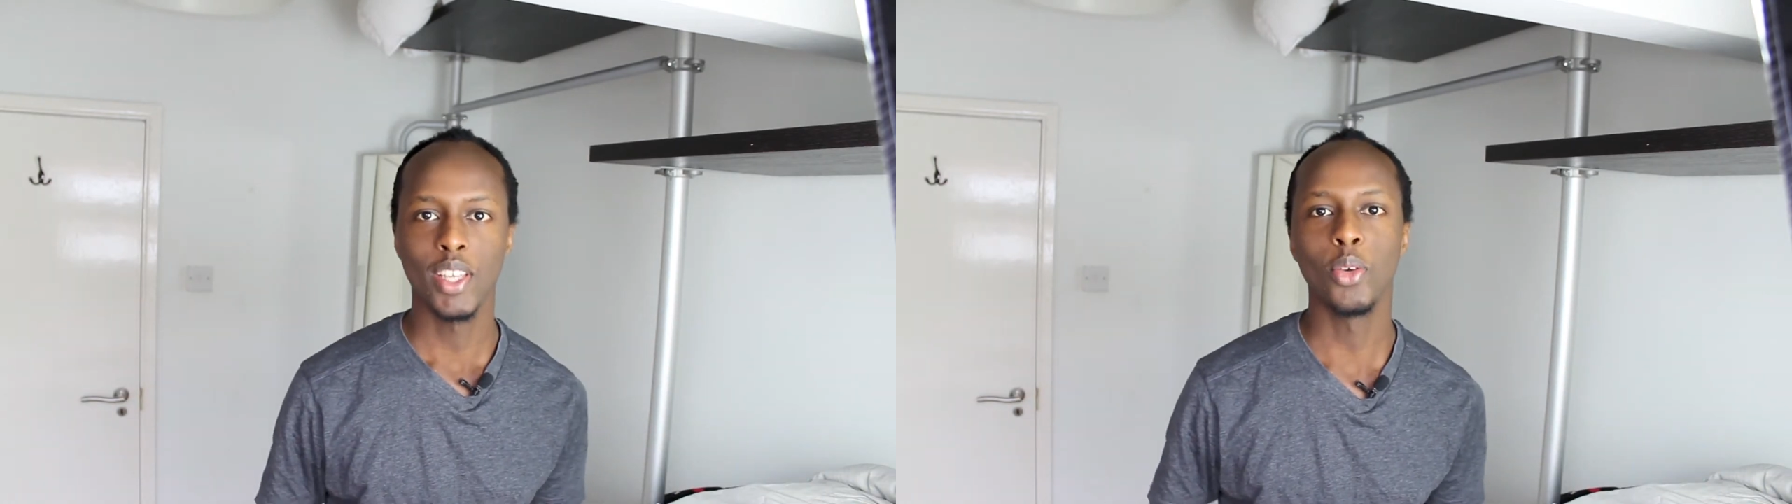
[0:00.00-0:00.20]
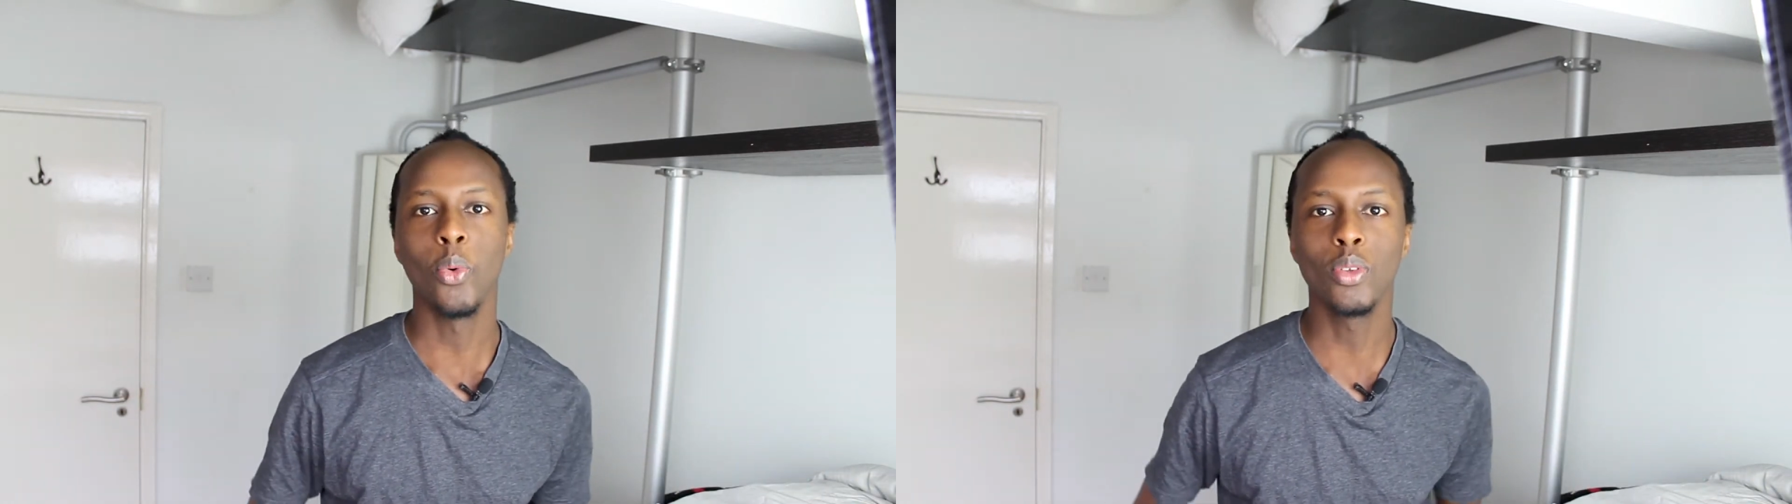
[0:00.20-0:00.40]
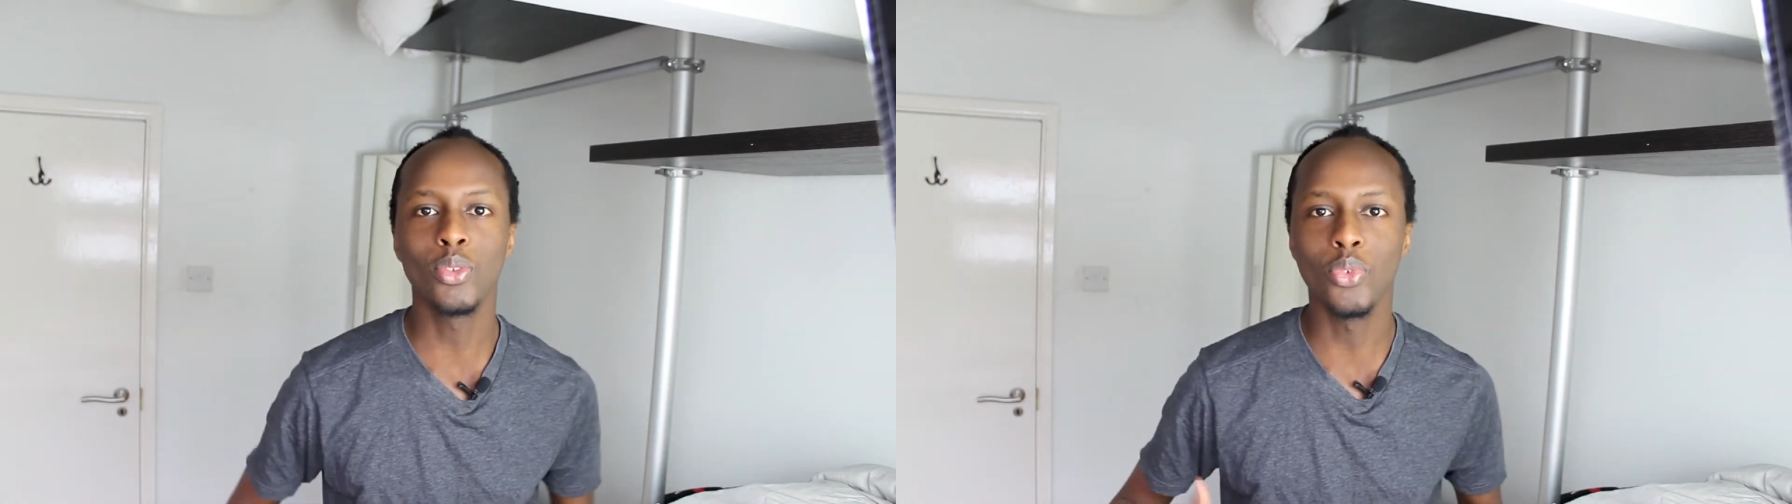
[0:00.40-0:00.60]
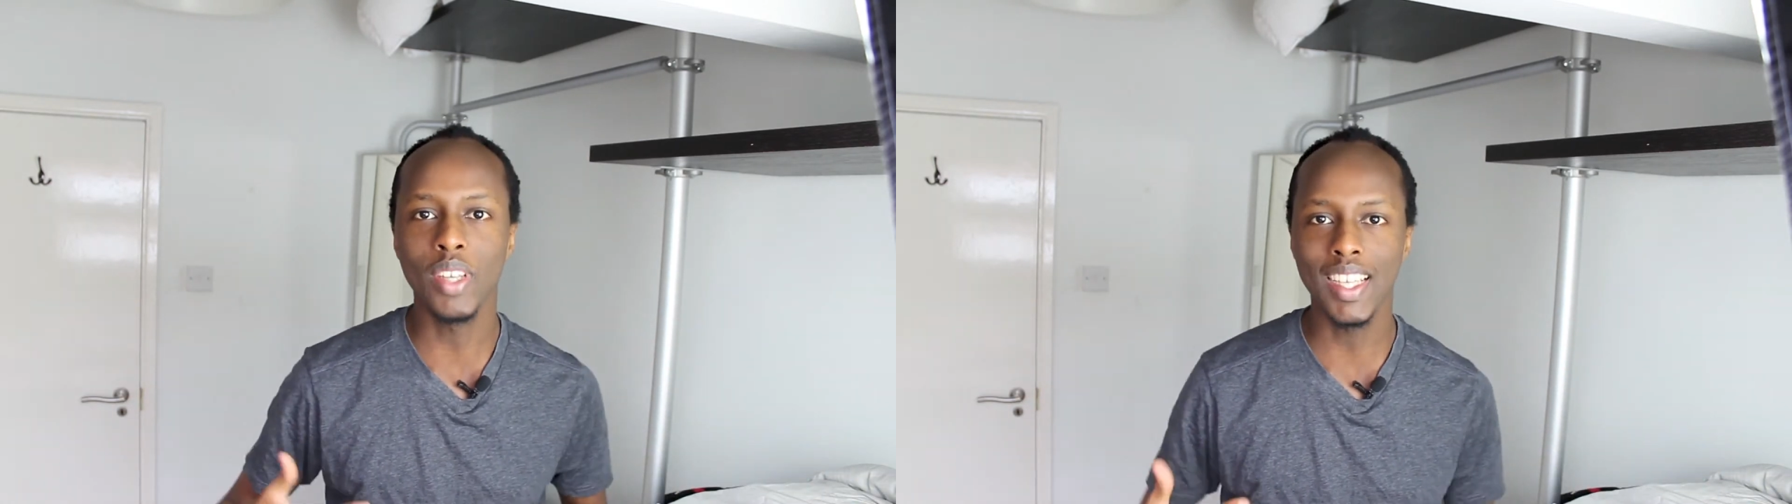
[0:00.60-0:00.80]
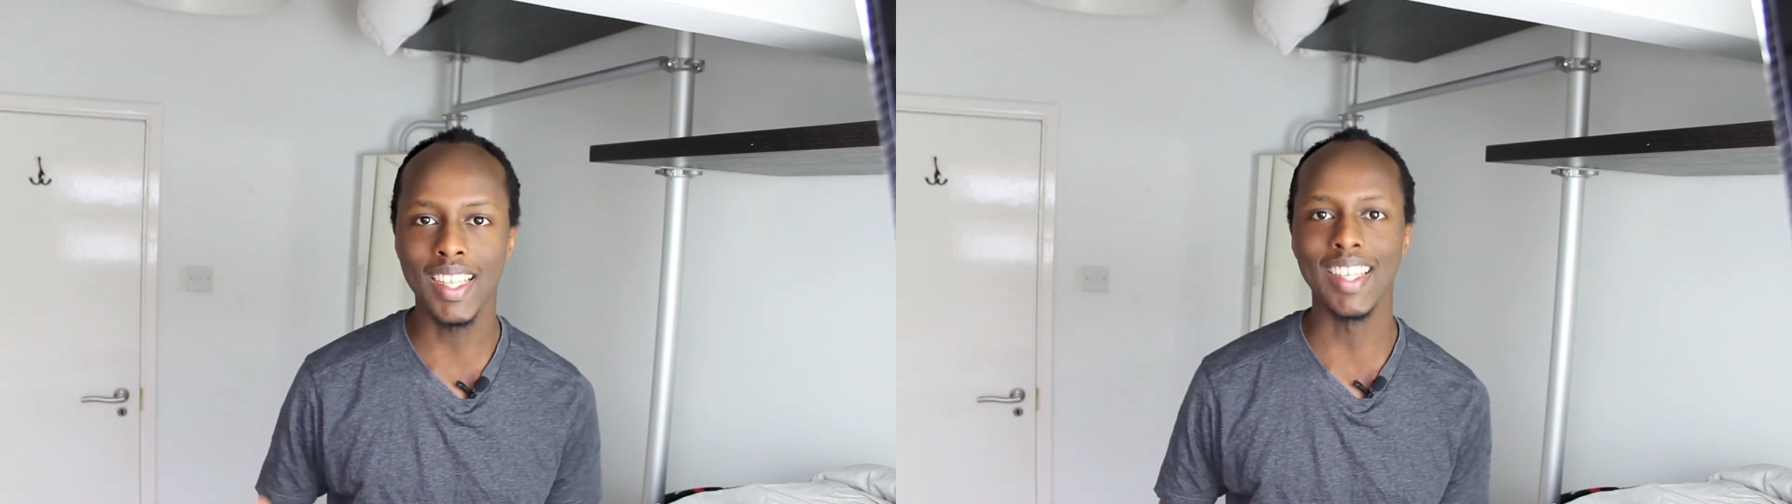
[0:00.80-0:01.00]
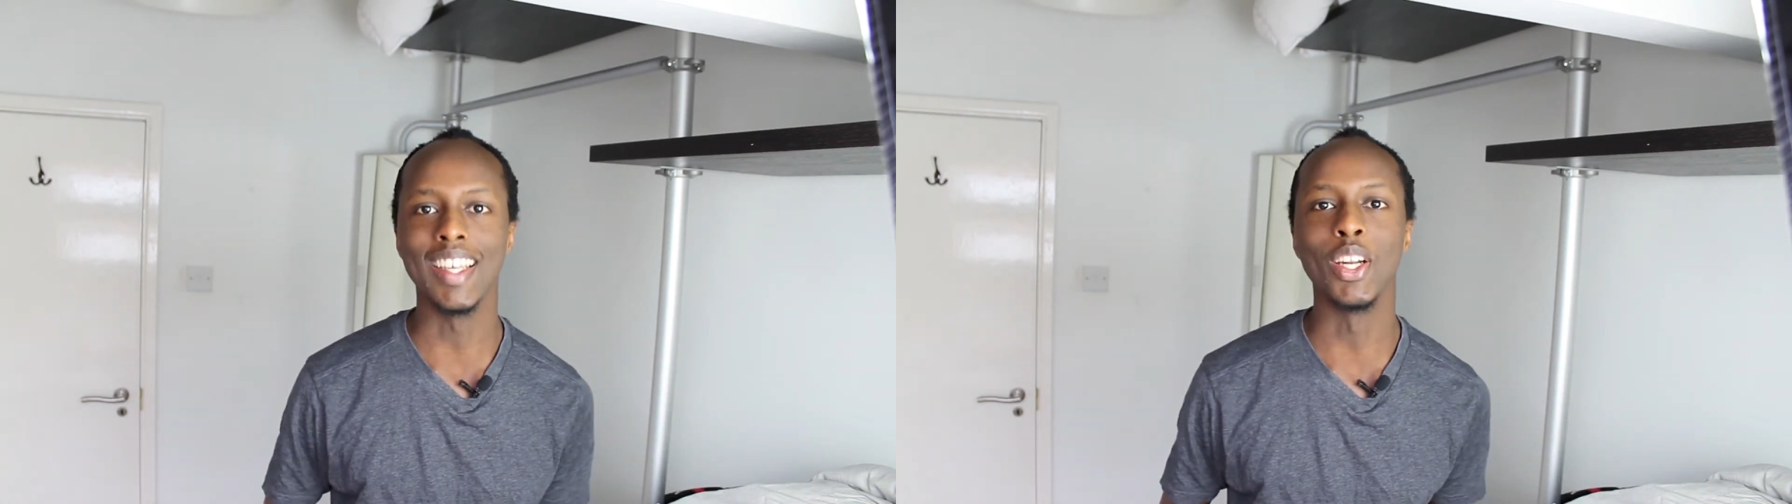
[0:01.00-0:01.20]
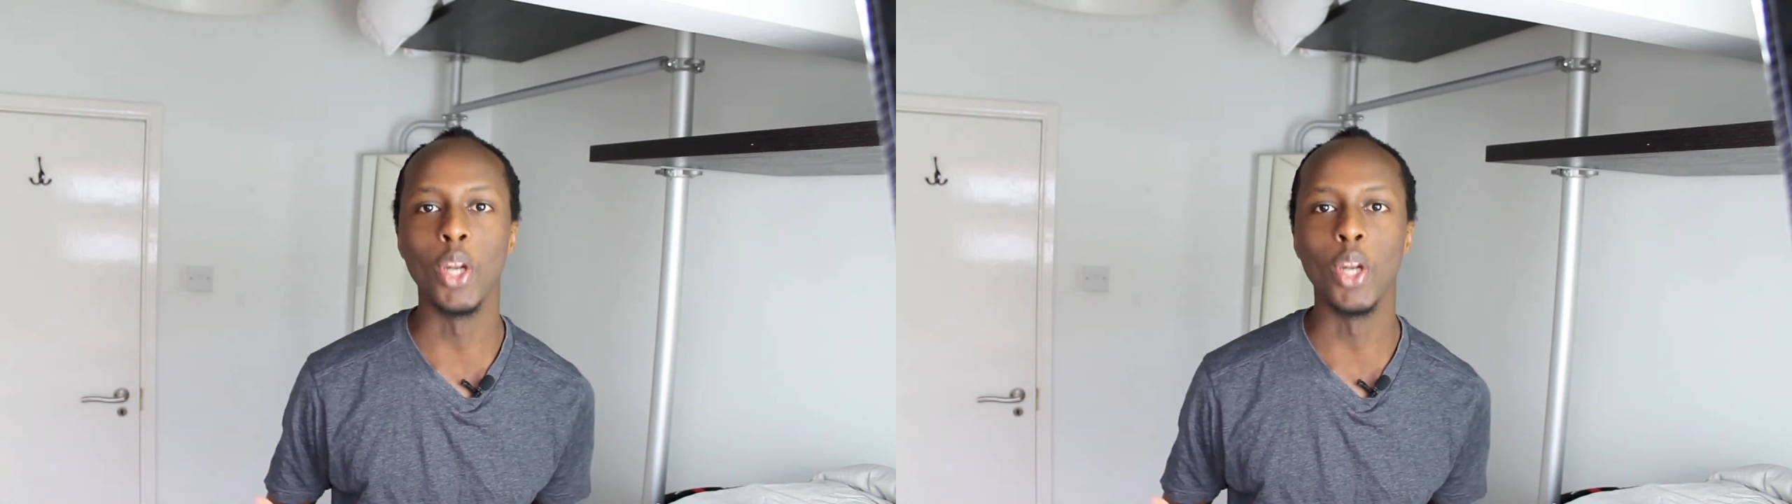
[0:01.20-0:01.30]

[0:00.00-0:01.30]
you won't really